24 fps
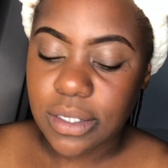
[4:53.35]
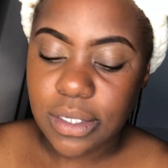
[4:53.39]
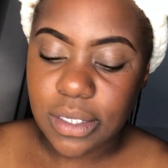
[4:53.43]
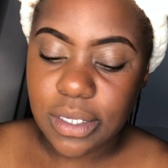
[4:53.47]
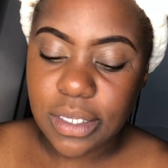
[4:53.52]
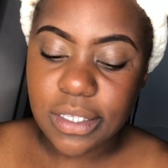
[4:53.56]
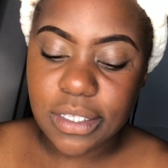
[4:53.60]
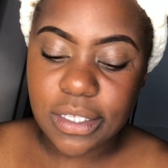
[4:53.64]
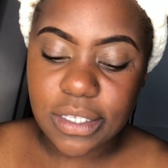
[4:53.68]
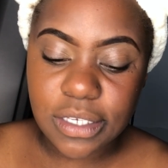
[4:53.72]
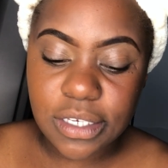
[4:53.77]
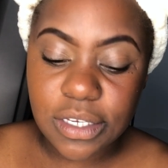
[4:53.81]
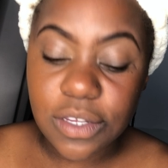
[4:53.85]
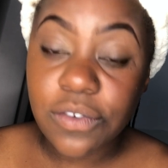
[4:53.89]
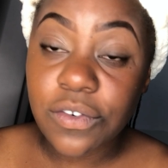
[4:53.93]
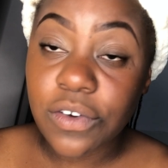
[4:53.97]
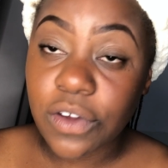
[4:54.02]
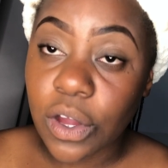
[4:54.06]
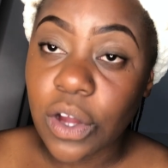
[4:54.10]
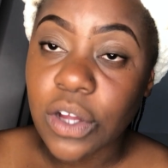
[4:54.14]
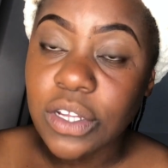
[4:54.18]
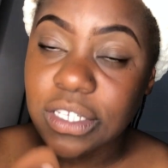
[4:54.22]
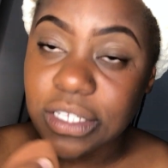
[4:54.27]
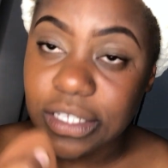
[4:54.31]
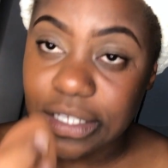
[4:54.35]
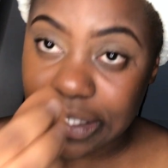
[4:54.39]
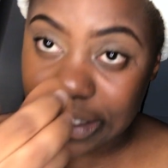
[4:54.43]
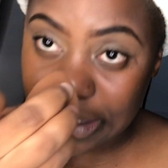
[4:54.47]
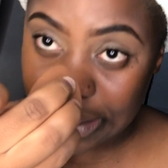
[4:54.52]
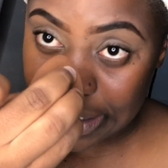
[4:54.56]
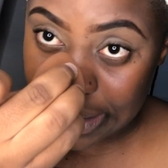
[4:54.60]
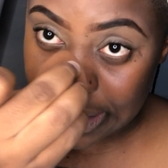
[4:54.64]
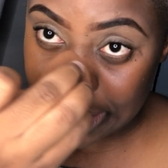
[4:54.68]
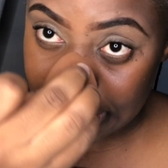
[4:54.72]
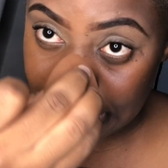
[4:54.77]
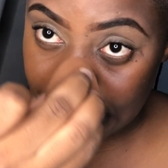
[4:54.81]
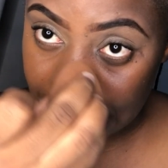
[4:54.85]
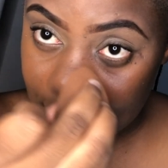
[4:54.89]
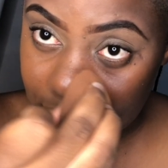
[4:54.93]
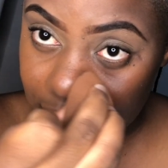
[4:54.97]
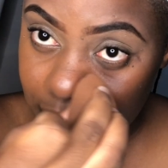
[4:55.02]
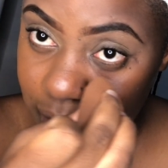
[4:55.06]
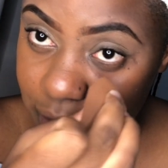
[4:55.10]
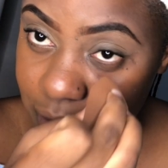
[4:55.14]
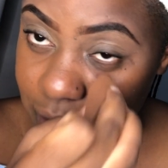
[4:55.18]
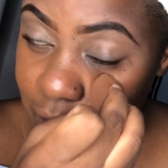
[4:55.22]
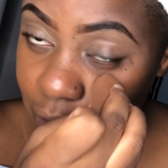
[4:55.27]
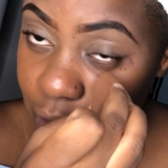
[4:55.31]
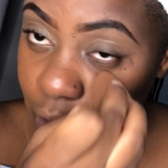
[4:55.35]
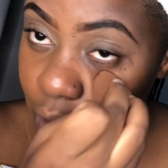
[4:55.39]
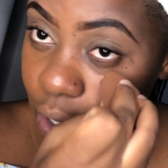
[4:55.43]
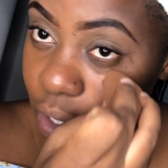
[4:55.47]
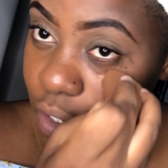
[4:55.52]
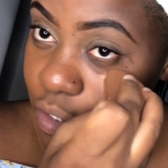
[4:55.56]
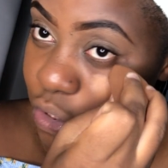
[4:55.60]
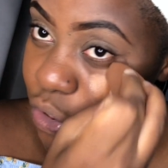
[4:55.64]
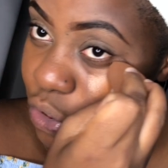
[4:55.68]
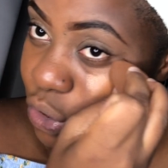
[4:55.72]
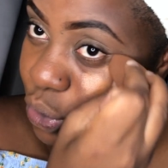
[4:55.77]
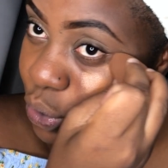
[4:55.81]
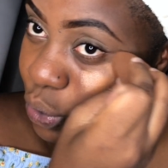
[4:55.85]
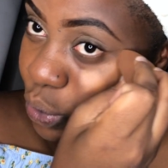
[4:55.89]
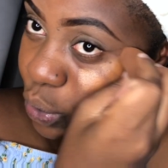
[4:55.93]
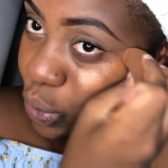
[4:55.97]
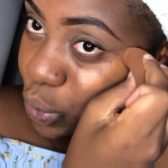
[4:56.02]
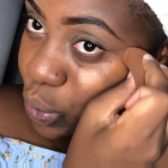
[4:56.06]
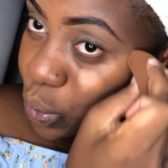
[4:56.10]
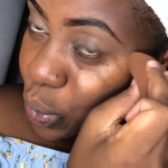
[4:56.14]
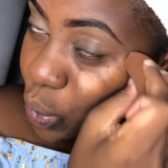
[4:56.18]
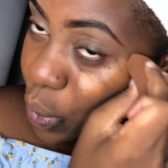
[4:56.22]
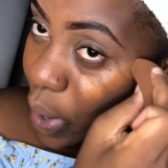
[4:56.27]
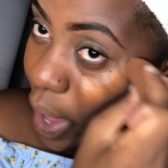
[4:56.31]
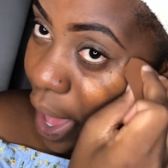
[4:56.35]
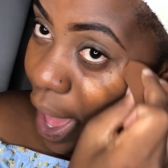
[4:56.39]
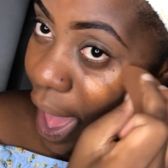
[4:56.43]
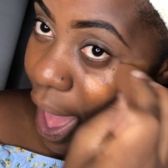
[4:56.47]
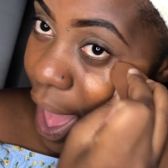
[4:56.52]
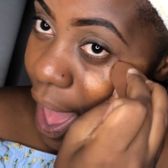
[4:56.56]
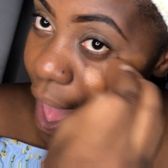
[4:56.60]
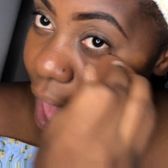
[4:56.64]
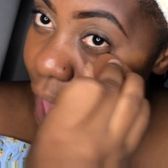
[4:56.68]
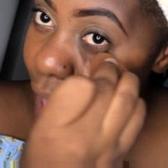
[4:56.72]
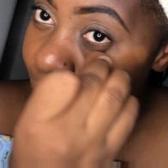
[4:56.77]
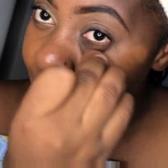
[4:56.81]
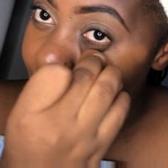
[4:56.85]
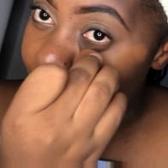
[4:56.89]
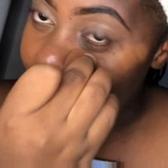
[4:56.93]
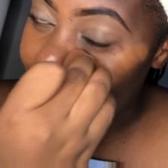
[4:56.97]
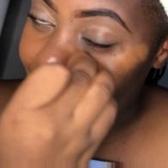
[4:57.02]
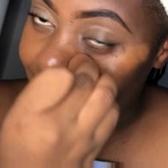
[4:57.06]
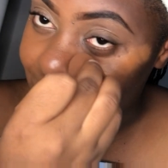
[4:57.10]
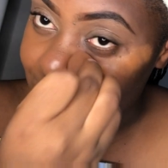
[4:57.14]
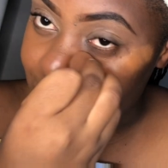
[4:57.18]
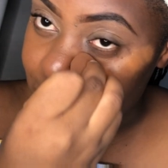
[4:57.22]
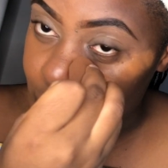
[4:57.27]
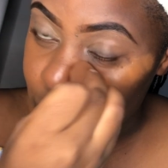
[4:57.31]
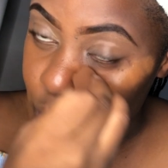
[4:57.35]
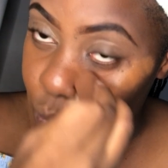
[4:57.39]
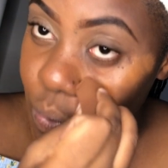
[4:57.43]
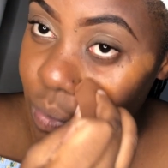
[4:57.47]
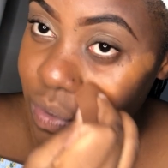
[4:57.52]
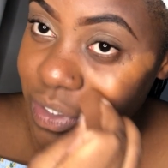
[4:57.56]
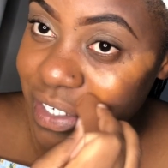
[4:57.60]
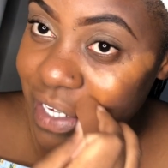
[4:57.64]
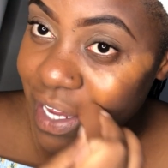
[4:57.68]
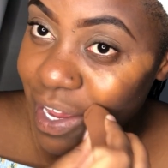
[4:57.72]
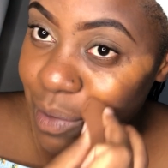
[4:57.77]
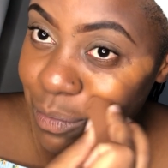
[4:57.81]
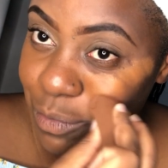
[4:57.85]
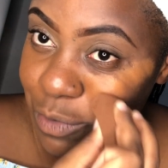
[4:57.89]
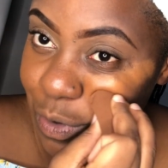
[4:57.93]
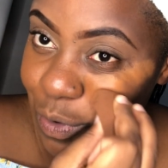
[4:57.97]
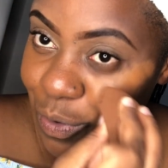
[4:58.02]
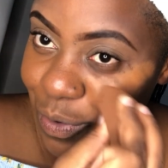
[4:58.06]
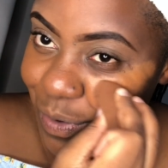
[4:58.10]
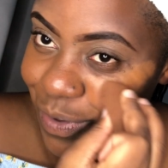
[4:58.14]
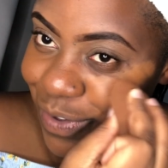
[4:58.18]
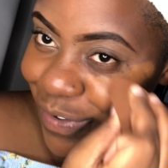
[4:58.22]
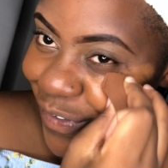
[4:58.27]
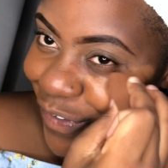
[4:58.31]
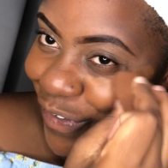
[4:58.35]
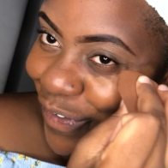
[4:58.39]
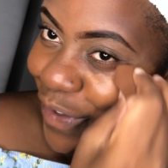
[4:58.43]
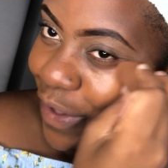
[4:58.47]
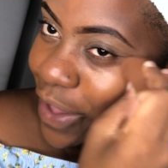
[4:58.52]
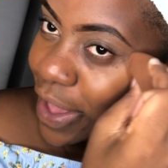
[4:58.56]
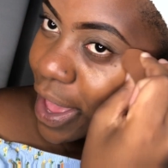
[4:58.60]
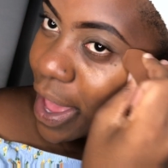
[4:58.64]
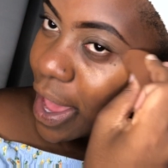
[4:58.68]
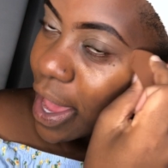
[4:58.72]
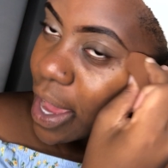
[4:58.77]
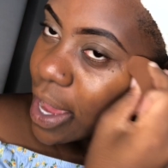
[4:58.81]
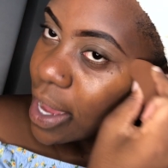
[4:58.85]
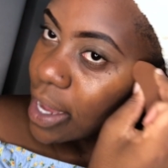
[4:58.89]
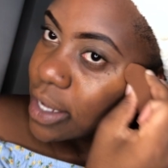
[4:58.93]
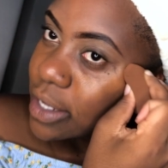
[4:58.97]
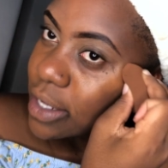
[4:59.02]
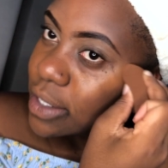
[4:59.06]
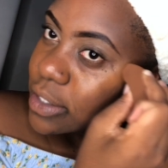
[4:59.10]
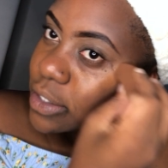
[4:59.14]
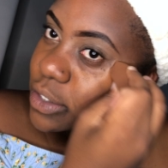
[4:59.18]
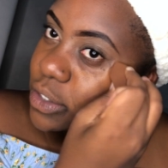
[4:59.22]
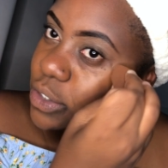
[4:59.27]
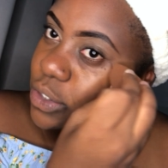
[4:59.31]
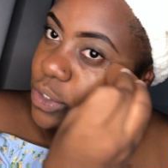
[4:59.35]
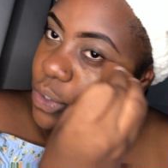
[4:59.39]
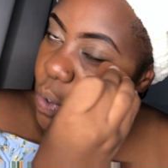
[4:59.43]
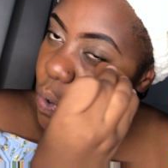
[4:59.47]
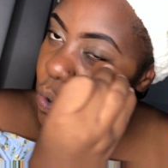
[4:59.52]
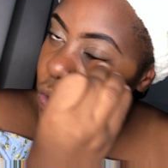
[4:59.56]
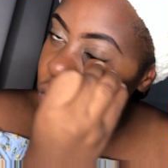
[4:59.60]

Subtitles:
It's difficult in the sense that there's a lot to do and no time at all. So